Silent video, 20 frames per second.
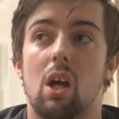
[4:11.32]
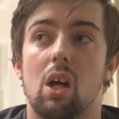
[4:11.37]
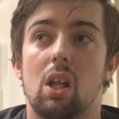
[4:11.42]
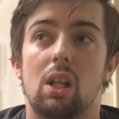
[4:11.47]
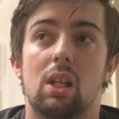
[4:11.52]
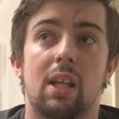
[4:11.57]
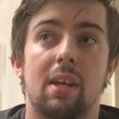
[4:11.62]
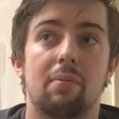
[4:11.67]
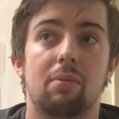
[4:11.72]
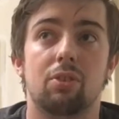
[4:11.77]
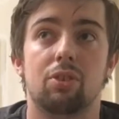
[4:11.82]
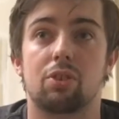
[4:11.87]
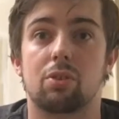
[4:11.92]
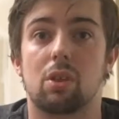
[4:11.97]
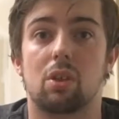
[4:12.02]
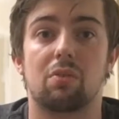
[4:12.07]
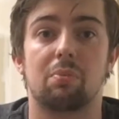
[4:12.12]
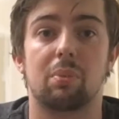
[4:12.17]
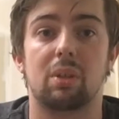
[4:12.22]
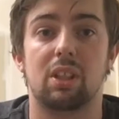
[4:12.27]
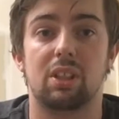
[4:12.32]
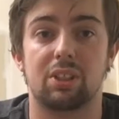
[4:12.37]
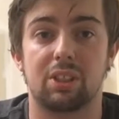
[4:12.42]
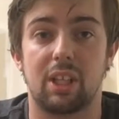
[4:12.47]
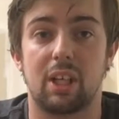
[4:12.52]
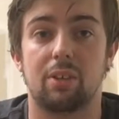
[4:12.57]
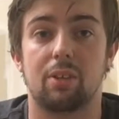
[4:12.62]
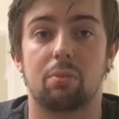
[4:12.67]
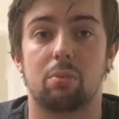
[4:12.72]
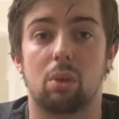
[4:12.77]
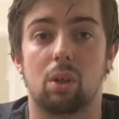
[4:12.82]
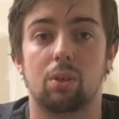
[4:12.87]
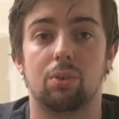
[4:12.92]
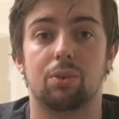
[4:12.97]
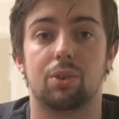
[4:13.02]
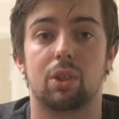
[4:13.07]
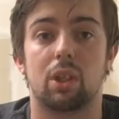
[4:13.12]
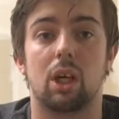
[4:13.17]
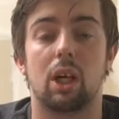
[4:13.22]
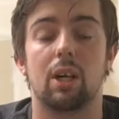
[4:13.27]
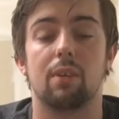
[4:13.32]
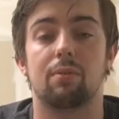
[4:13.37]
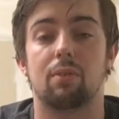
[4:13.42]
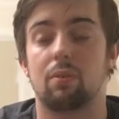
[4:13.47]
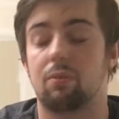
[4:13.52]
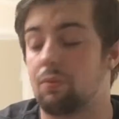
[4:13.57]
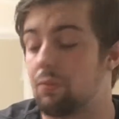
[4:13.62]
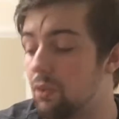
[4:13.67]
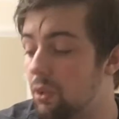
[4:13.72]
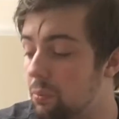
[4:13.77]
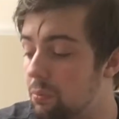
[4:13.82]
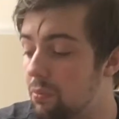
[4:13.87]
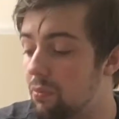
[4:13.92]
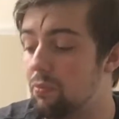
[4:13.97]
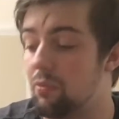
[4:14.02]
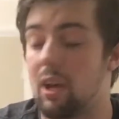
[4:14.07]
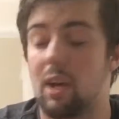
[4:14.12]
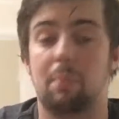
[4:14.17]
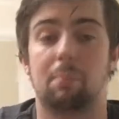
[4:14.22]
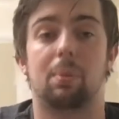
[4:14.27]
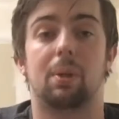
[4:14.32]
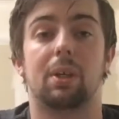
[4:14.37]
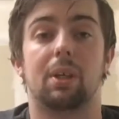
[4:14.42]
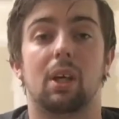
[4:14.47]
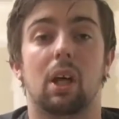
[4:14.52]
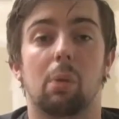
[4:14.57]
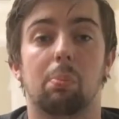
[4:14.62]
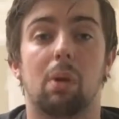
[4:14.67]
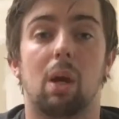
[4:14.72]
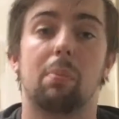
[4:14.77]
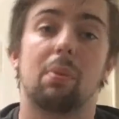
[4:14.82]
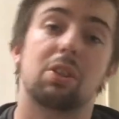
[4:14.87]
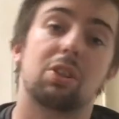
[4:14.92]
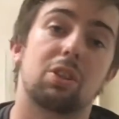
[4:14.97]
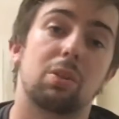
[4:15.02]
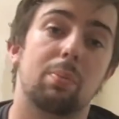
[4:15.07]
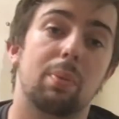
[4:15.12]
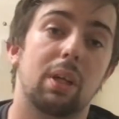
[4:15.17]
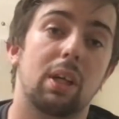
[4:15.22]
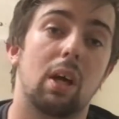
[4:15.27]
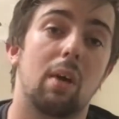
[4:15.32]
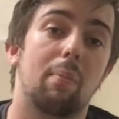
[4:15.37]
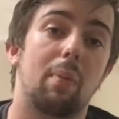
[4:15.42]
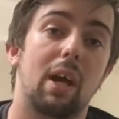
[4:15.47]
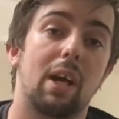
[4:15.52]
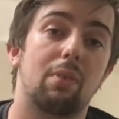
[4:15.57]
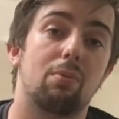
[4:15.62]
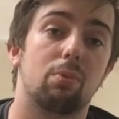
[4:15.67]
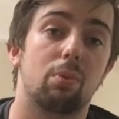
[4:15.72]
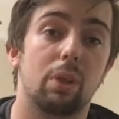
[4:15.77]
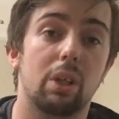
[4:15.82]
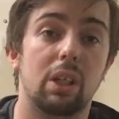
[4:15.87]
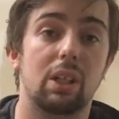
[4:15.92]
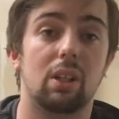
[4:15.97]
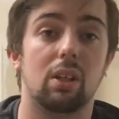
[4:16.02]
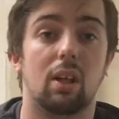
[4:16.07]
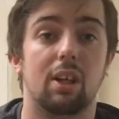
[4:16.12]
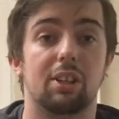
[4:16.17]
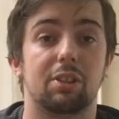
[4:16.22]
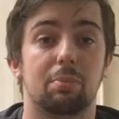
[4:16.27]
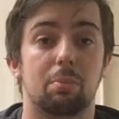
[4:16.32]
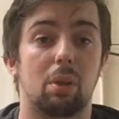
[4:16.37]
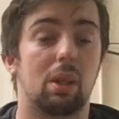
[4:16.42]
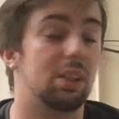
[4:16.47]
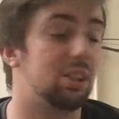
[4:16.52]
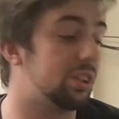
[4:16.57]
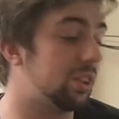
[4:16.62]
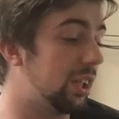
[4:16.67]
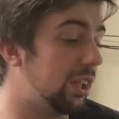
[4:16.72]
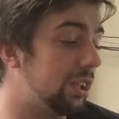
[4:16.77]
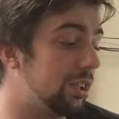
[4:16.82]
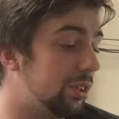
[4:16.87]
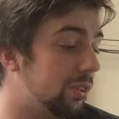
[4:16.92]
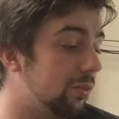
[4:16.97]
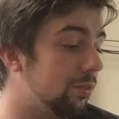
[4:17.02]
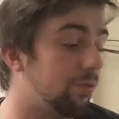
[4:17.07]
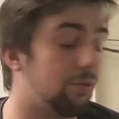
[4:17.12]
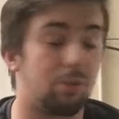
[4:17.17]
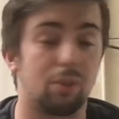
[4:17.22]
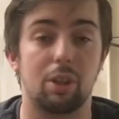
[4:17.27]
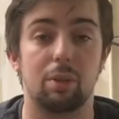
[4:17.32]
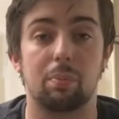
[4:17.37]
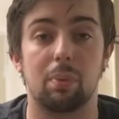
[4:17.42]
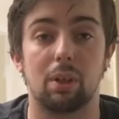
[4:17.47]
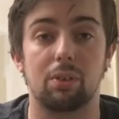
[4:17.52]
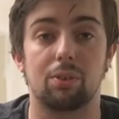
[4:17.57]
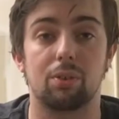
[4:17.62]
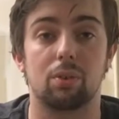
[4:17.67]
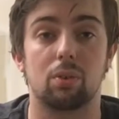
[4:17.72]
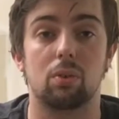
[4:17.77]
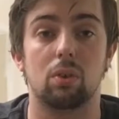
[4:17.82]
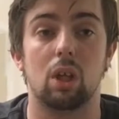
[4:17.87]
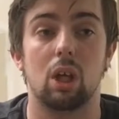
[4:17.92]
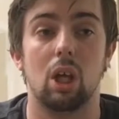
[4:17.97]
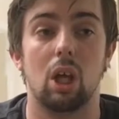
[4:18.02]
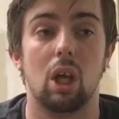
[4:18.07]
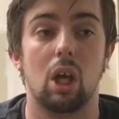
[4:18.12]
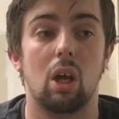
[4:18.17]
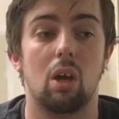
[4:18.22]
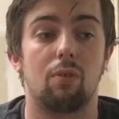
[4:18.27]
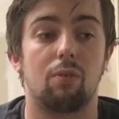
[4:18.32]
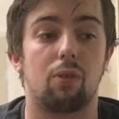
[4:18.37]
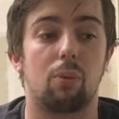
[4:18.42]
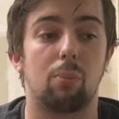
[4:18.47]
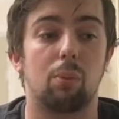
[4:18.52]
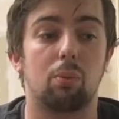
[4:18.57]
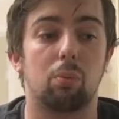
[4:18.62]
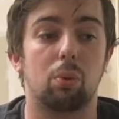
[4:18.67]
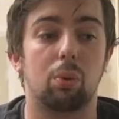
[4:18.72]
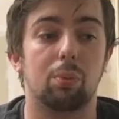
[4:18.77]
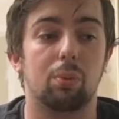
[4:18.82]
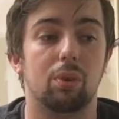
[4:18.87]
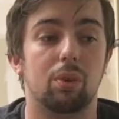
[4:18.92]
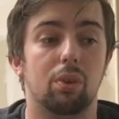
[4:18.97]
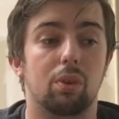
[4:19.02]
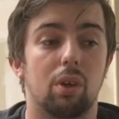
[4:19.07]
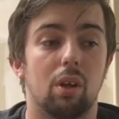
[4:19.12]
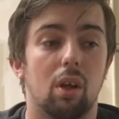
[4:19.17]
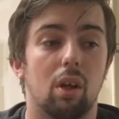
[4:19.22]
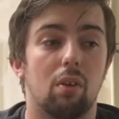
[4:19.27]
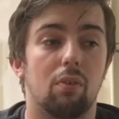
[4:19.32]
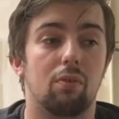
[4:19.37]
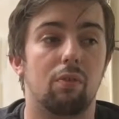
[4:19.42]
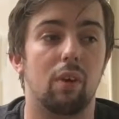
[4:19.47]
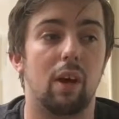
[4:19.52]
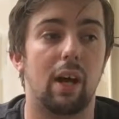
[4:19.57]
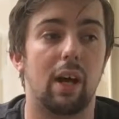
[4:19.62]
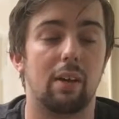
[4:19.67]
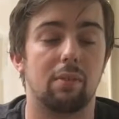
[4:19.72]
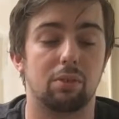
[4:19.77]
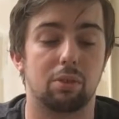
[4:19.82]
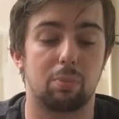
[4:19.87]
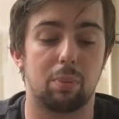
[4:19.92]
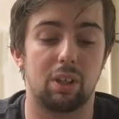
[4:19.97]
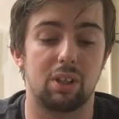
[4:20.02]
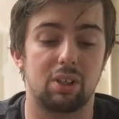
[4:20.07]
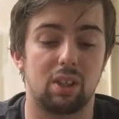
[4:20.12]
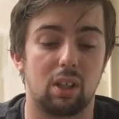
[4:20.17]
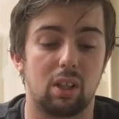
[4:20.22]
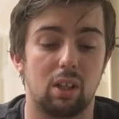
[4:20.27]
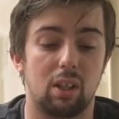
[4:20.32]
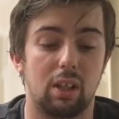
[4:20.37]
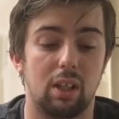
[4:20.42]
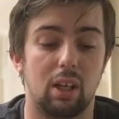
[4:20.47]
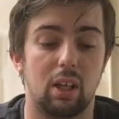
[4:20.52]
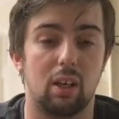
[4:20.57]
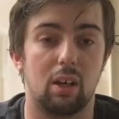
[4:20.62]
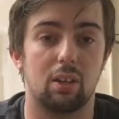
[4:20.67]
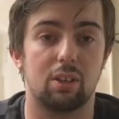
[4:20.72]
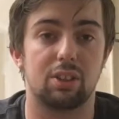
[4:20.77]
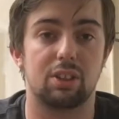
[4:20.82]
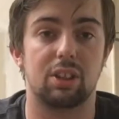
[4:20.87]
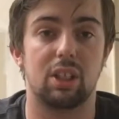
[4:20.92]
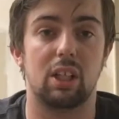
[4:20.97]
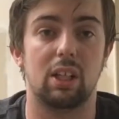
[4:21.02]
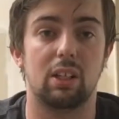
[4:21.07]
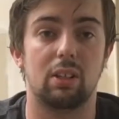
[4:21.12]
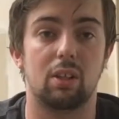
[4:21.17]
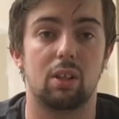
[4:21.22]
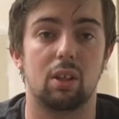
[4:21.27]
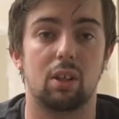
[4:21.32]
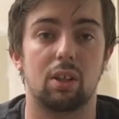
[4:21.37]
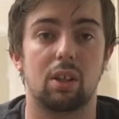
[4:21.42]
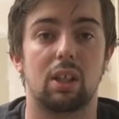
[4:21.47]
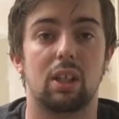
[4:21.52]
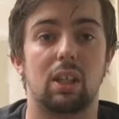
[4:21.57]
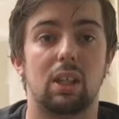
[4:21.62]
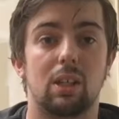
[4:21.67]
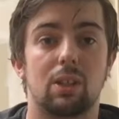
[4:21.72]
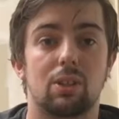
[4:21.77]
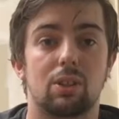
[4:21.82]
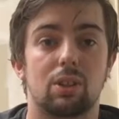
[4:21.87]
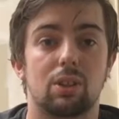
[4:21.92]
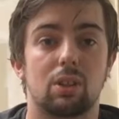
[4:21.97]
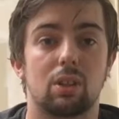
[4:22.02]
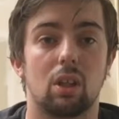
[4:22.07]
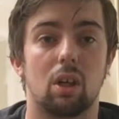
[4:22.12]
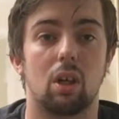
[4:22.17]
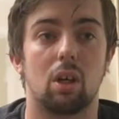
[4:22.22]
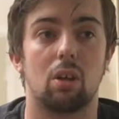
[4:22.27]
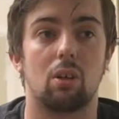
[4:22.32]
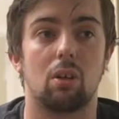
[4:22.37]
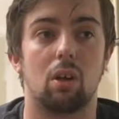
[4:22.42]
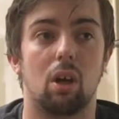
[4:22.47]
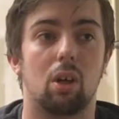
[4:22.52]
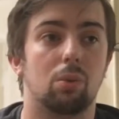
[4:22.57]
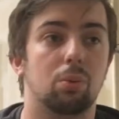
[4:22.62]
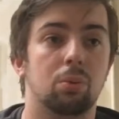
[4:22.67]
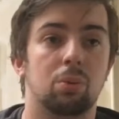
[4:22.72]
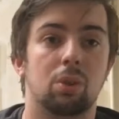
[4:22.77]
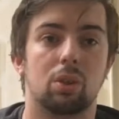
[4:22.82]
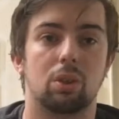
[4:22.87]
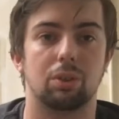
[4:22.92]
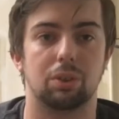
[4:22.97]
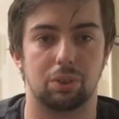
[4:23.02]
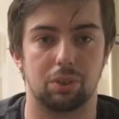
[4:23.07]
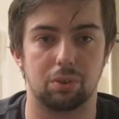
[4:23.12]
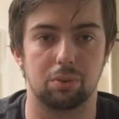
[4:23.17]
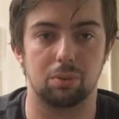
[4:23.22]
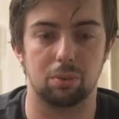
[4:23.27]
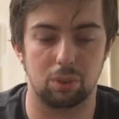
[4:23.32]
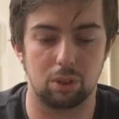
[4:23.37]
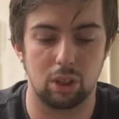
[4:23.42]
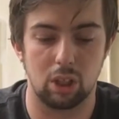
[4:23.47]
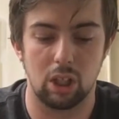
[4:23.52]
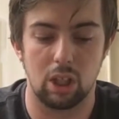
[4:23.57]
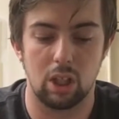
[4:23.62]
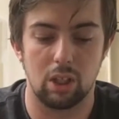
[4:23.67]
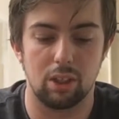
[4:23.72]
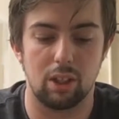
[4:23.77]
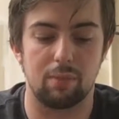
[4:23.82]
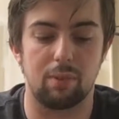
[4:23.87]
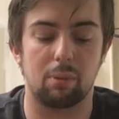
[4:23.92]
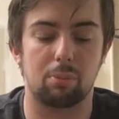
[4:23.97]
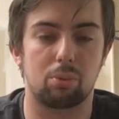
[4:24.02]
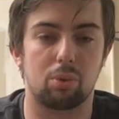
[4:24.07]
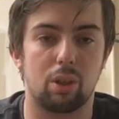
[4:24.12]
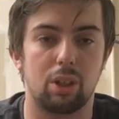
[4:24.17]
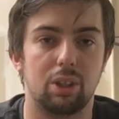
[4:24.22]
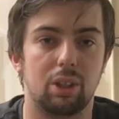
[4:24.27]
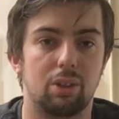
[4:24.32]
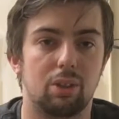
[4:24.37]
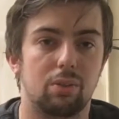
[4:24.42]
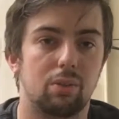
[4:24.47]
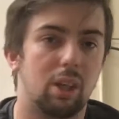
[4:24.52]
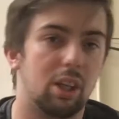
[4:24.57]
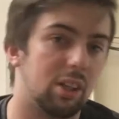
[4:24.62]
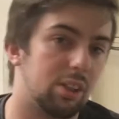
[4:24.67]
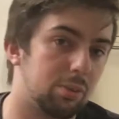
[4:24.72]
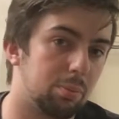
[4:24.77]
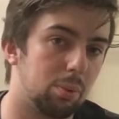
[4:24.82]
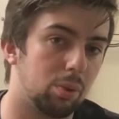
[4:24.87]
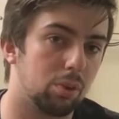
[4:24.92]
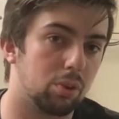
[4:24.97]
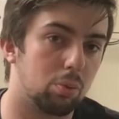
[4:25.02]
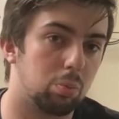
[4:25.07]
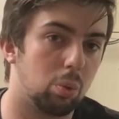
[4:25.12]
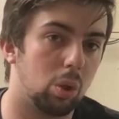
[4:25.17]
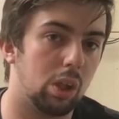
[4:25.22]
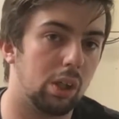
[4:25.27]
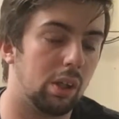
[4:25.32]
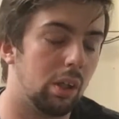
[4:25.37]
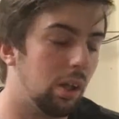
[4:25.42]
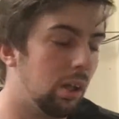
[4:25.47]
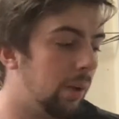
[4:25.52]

11-12 minutes down the road drive from that pickup, I managed to pick up a really nice PlayStation 3 bundle from a woman that was basically selling her kids old consoles. They've upgraded to the Xbox One,